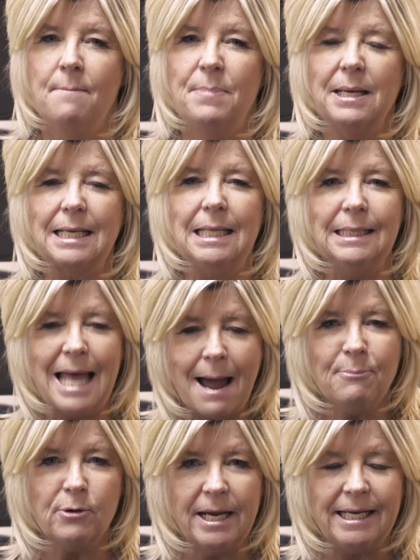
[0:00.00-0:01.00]
but
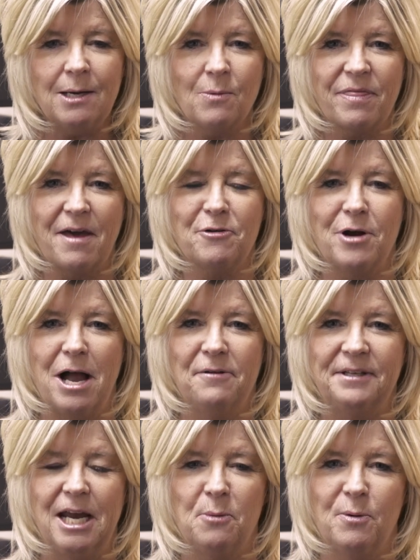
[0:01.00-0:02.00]
collaborating with other
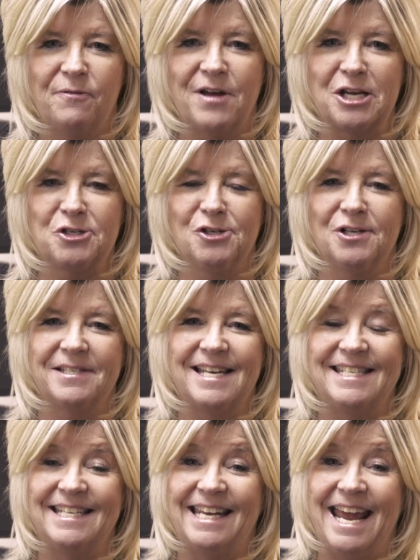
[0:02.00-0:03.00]
healthcare professionals.
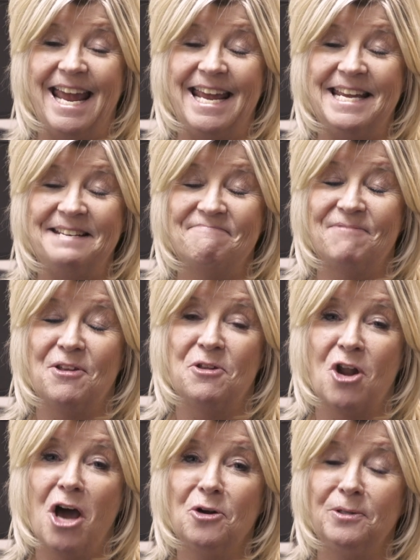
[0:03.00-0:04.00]
And today,
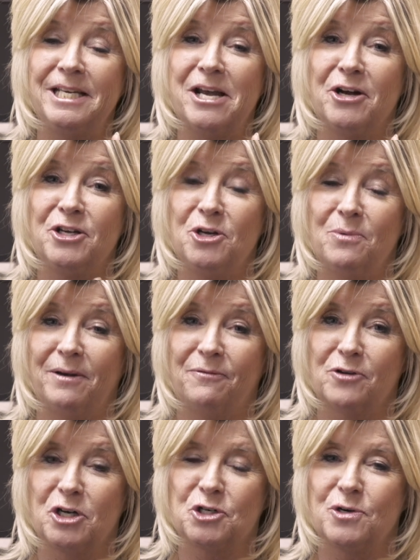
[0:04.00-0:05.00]
not only are you in
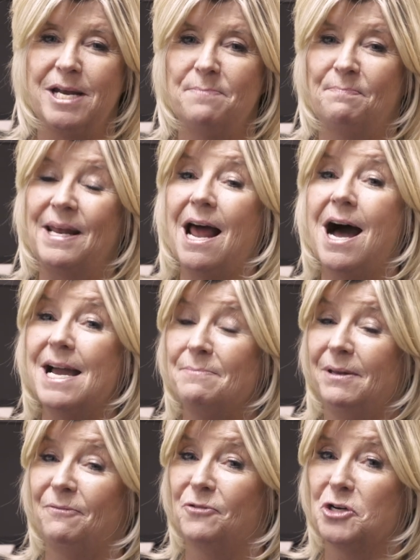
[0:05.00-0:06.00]
for a treat, but
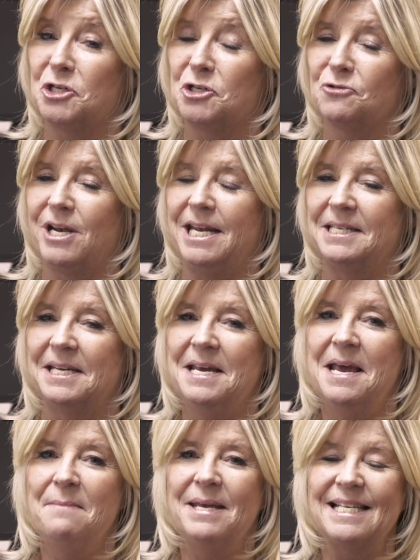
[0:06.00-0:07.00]
I'm in for a treat
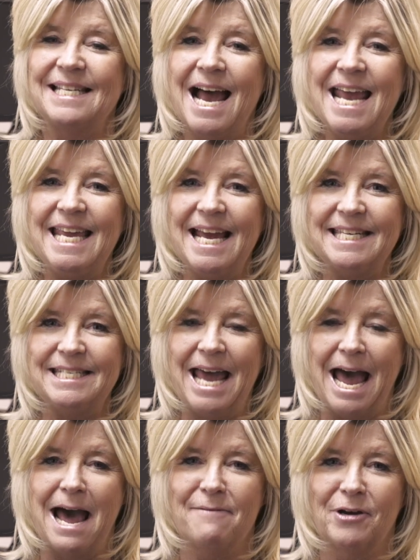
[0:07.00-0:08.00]
because I get to
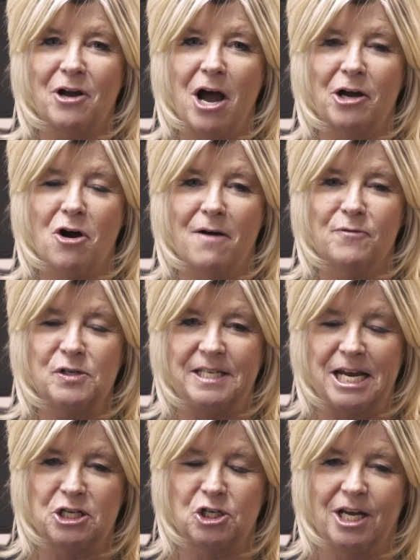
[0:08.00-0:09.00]
have a
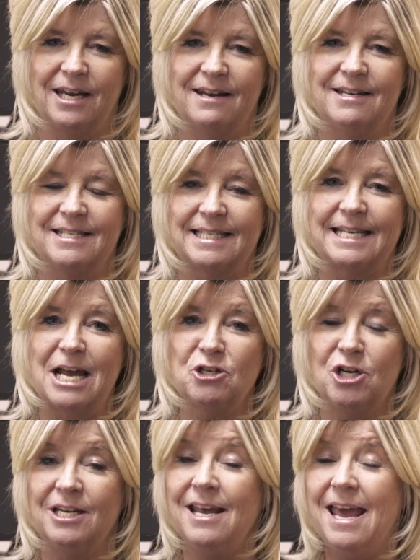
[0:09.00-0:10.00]
conversation and a
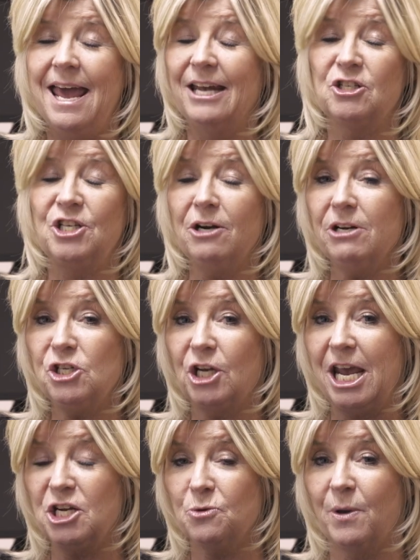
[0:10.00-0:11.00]
discussion and share
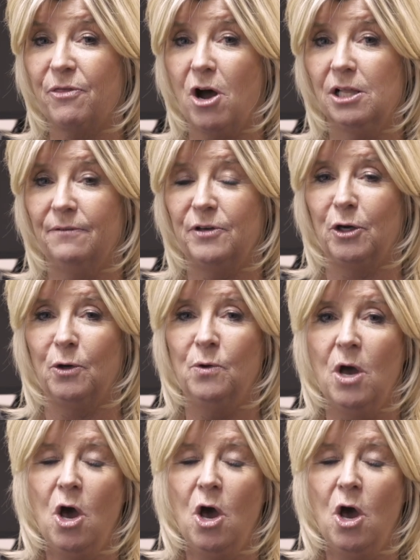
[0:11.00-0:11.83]
education with all of you